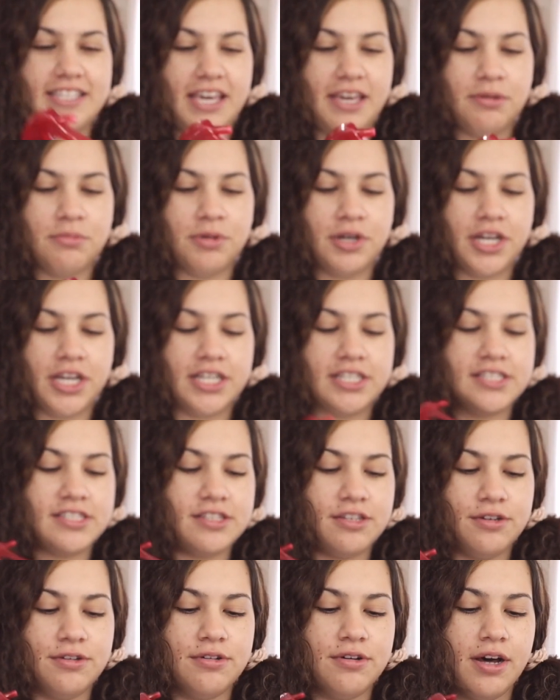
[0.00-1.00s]
tamer.
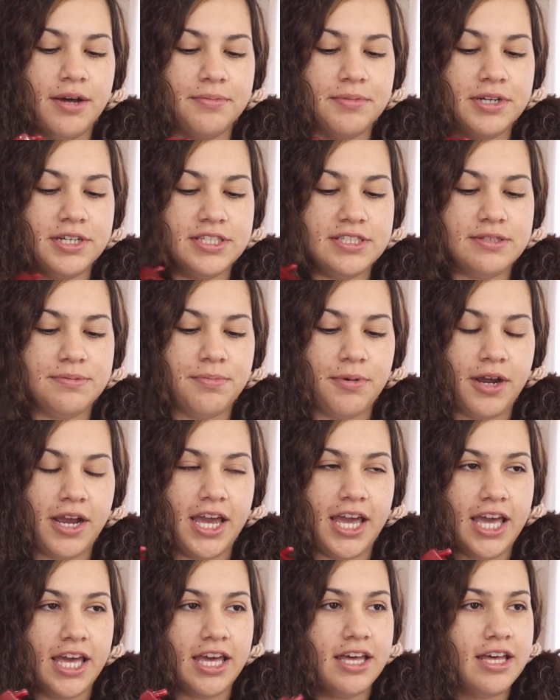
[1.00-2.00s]
So I'm going to
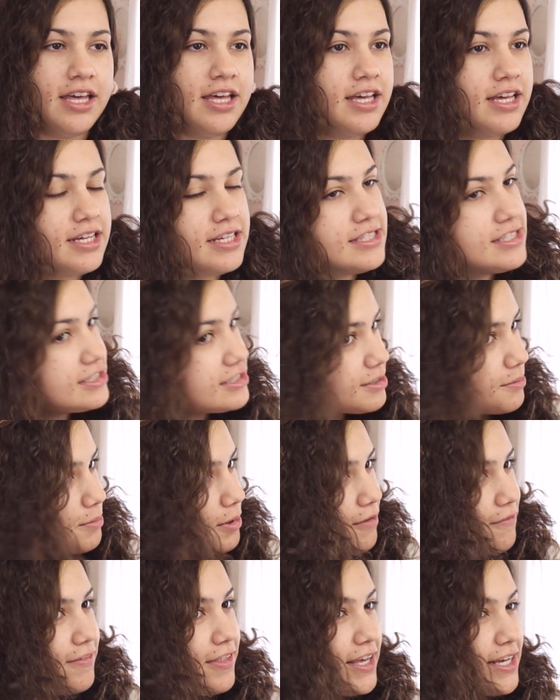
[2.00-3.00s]
spray some
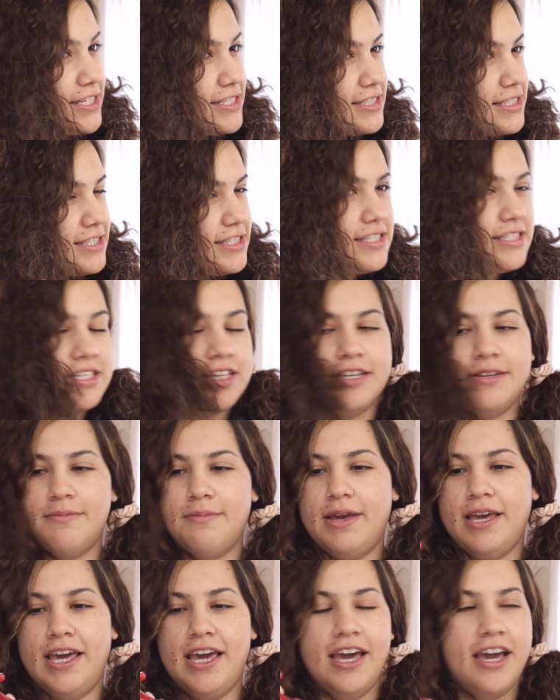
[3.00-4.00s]
of this in
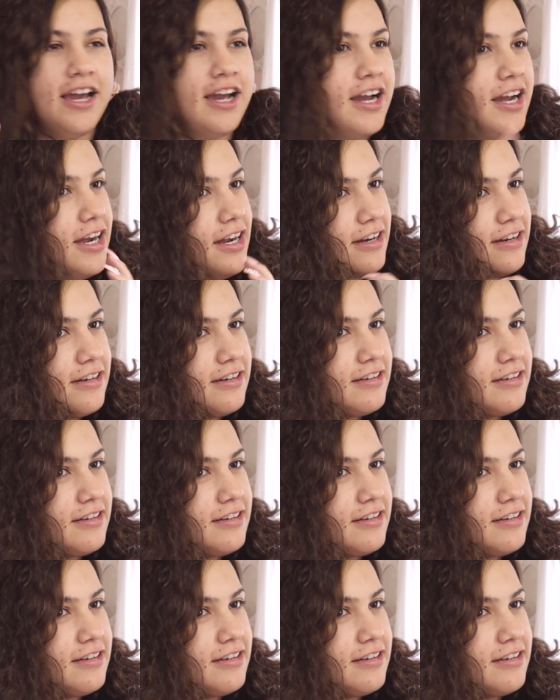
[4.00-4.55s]
my hair